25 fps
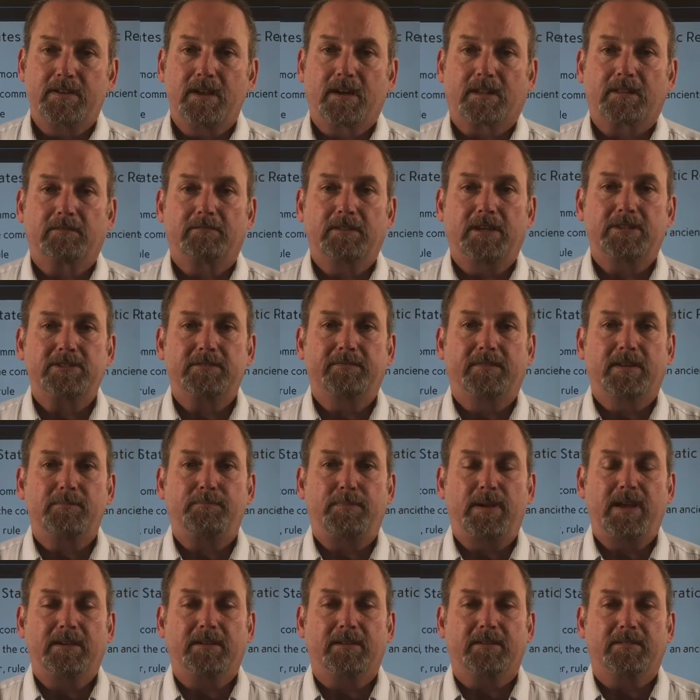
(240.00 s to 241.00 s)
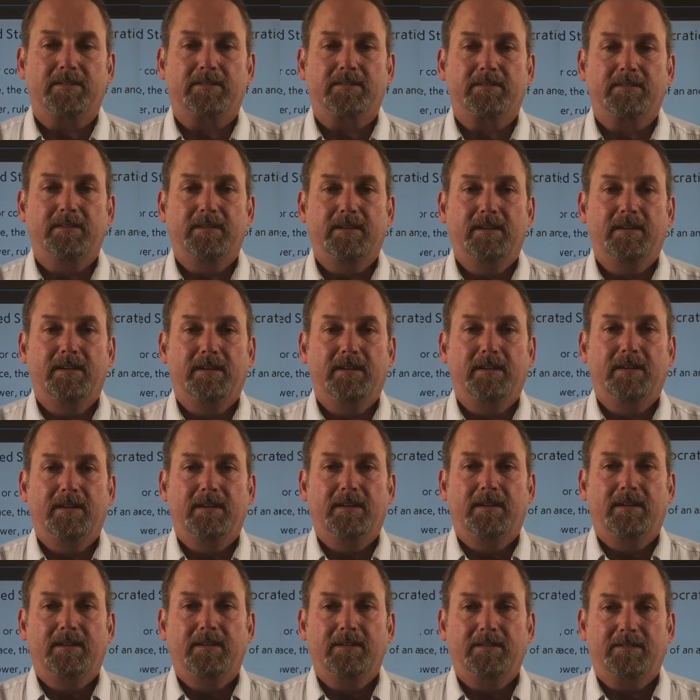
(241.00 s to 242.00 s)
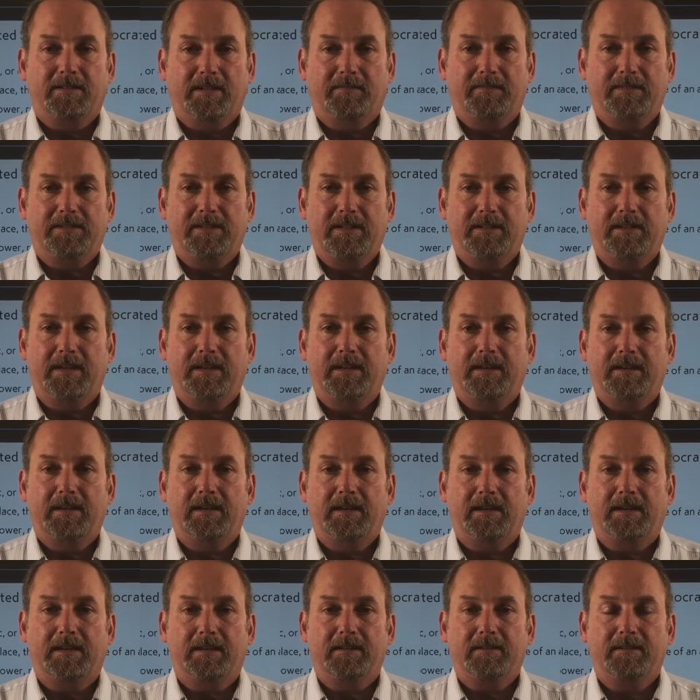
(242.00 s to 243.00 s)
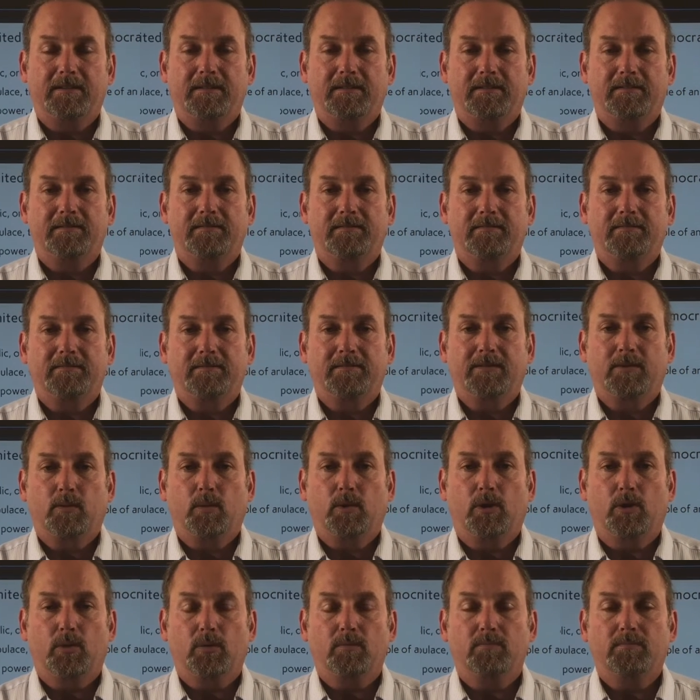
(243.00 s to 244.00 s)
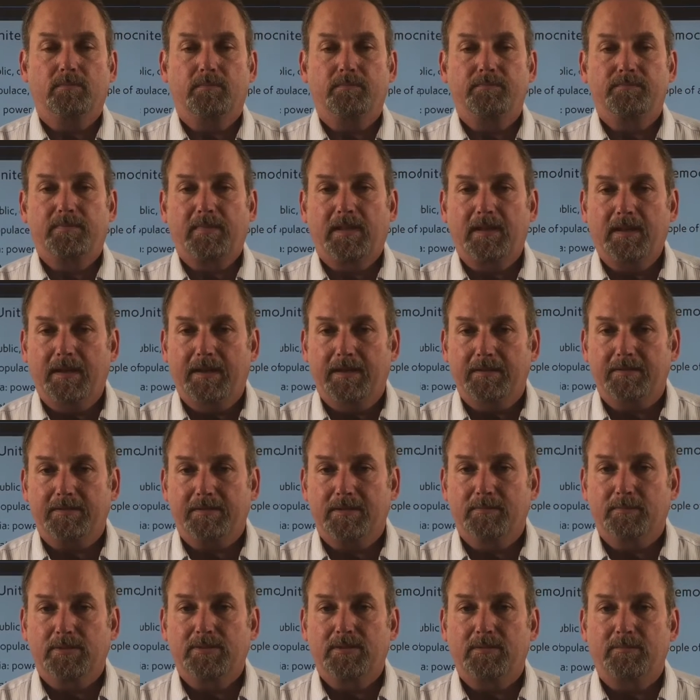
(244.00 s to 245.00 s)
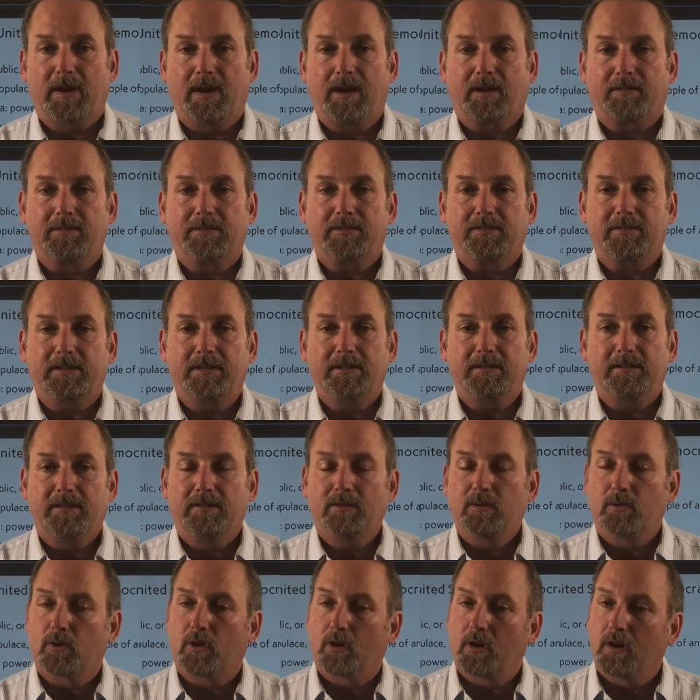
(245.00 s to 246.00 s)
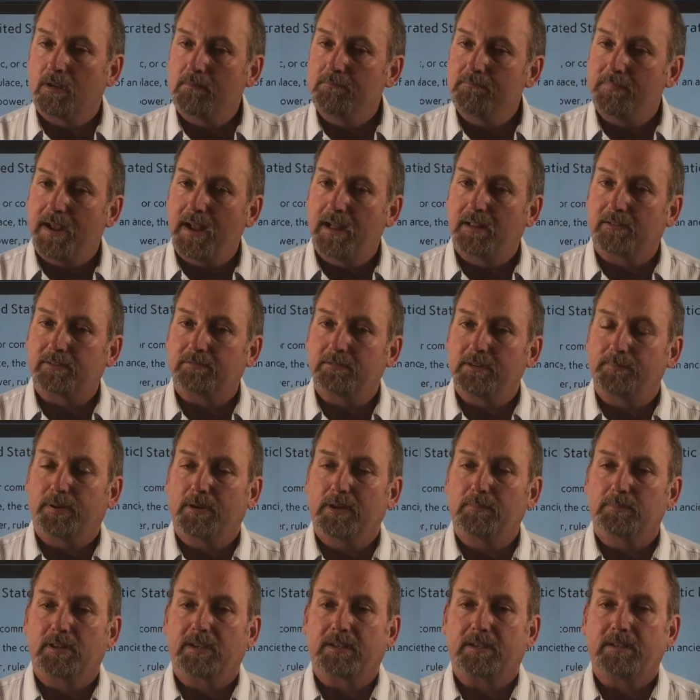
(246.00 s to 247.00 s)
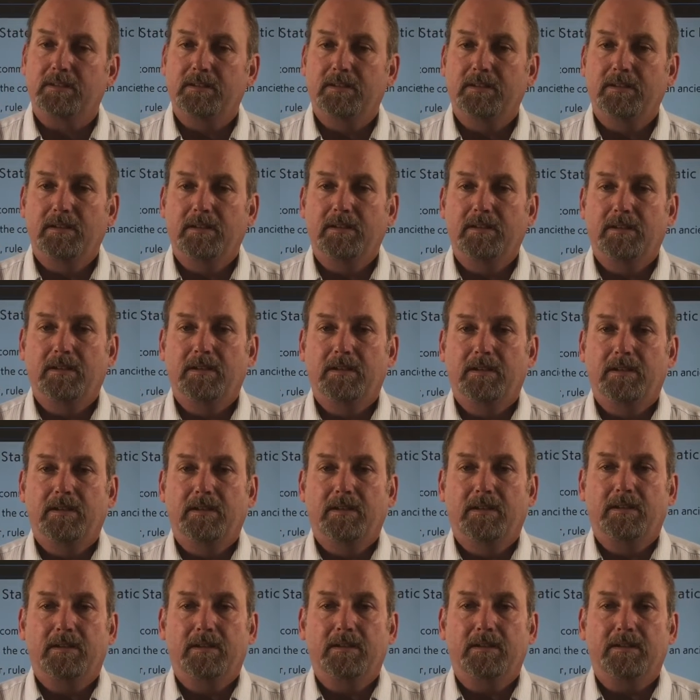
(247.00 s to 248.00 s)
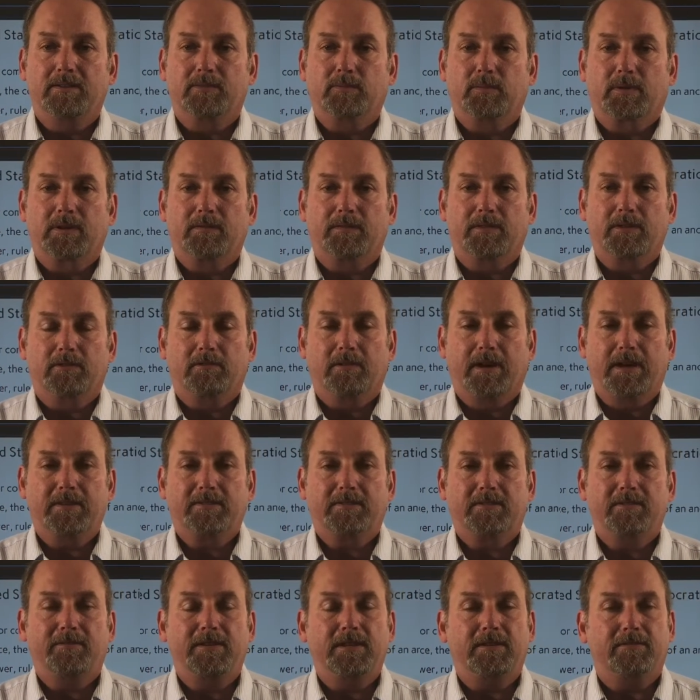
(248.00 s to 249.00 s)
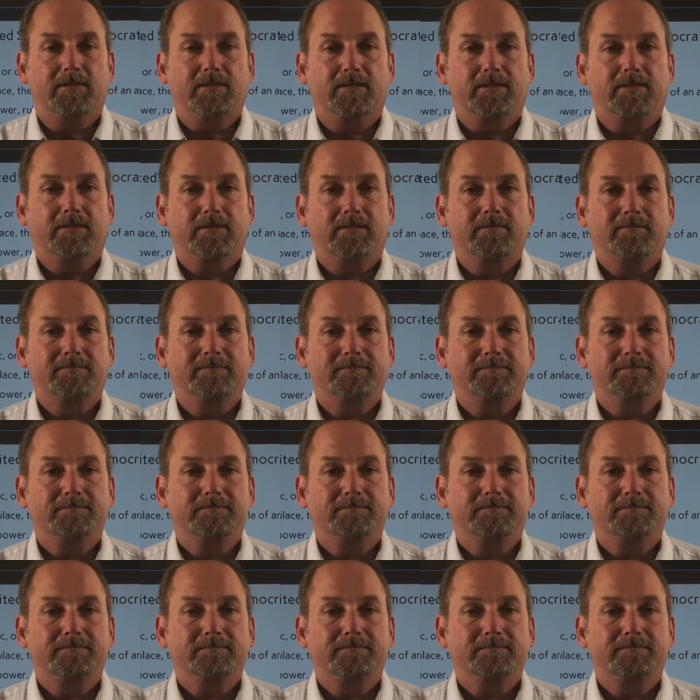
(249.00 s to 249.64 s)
Declaration of Independence, 1789, quote, "A simple democracy or unbalanced republic is one of the greatest of evils."